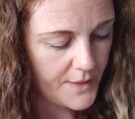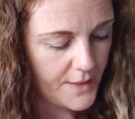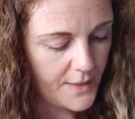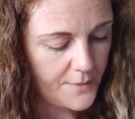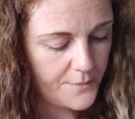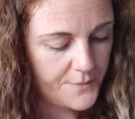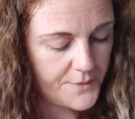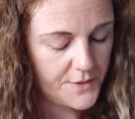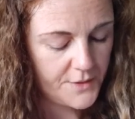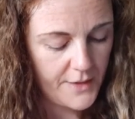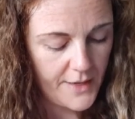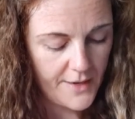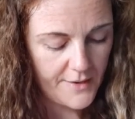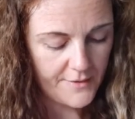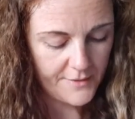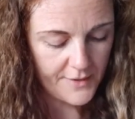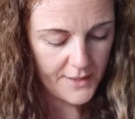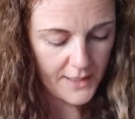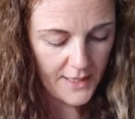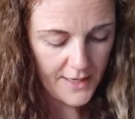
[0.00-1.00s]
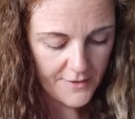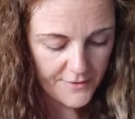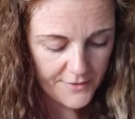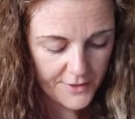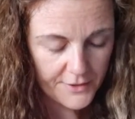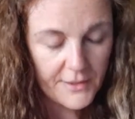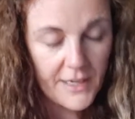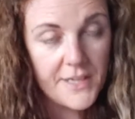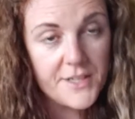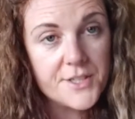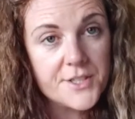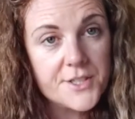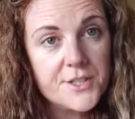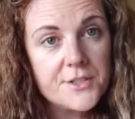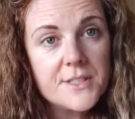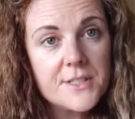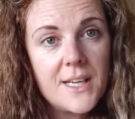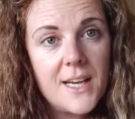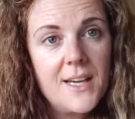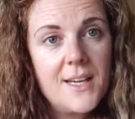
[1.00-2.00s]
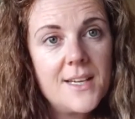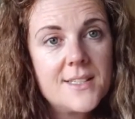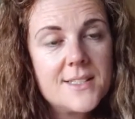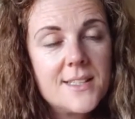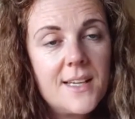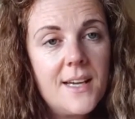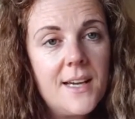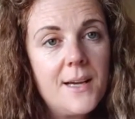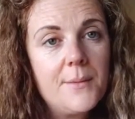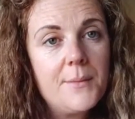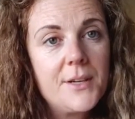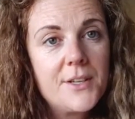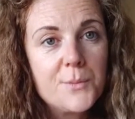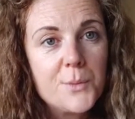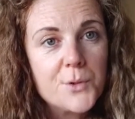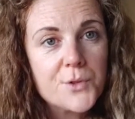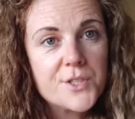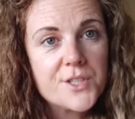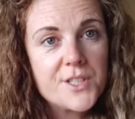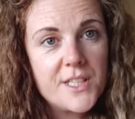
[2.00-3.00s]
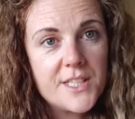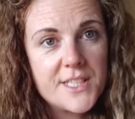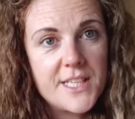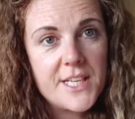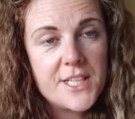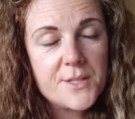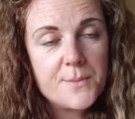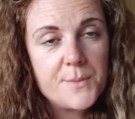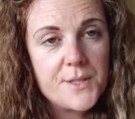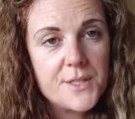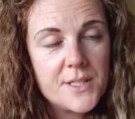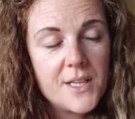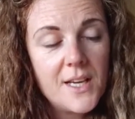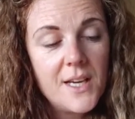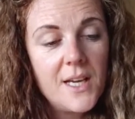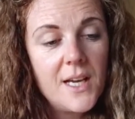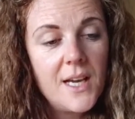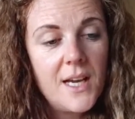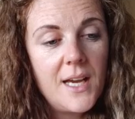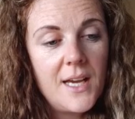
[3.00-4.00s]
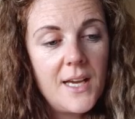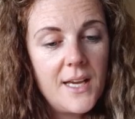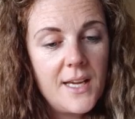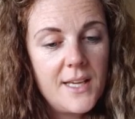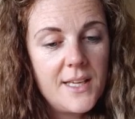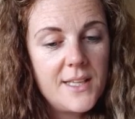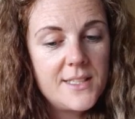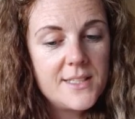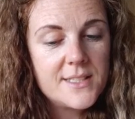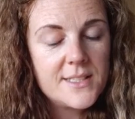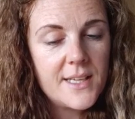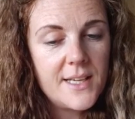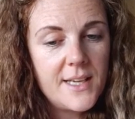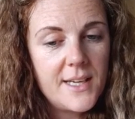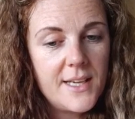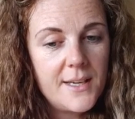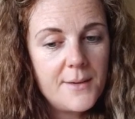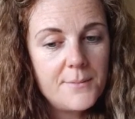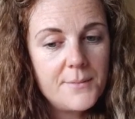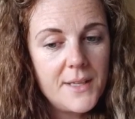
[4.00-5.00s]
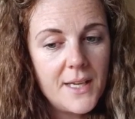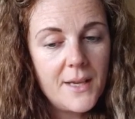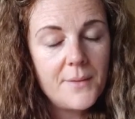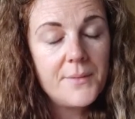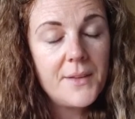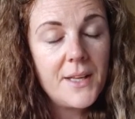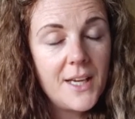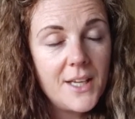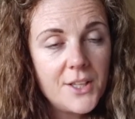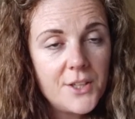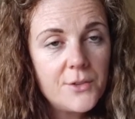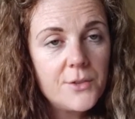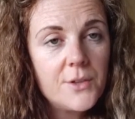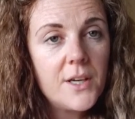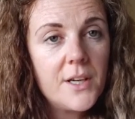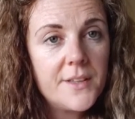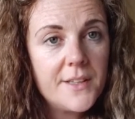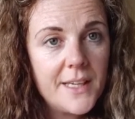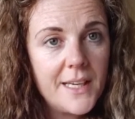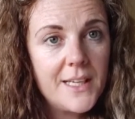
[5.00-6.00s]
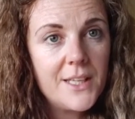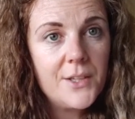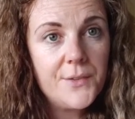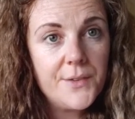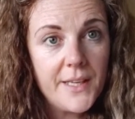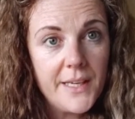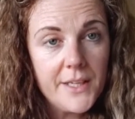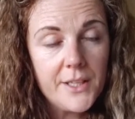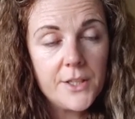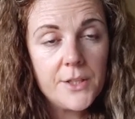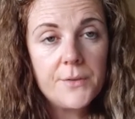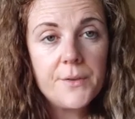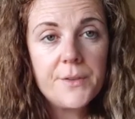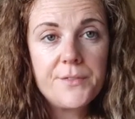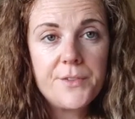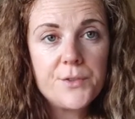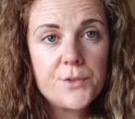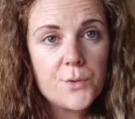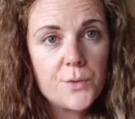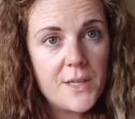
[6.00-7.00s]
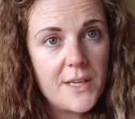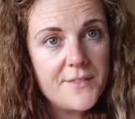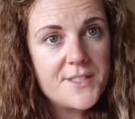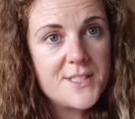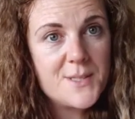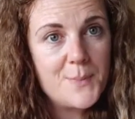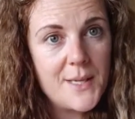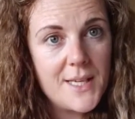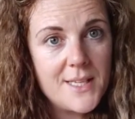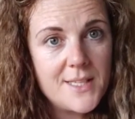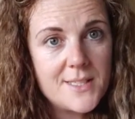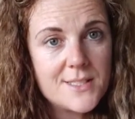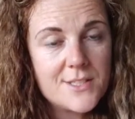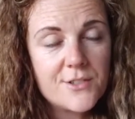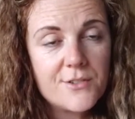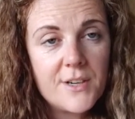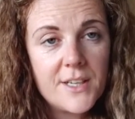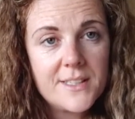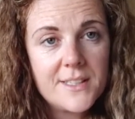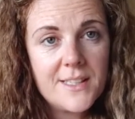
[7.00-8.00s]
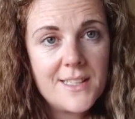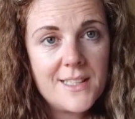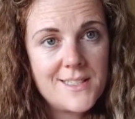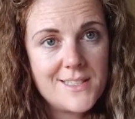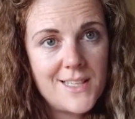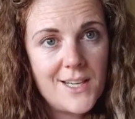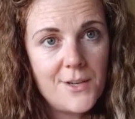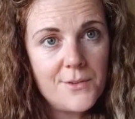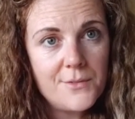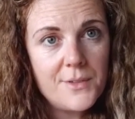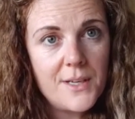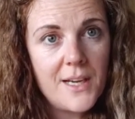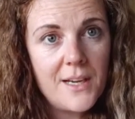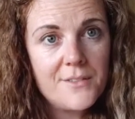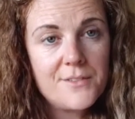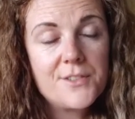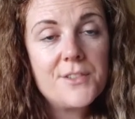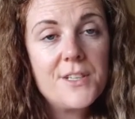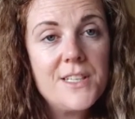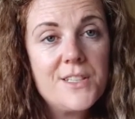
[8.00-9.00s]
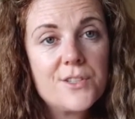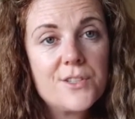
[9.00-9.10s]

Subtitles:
so every gratitude has an emotional attachment. And thank you, God, thank you. If you don't have space to write that down after each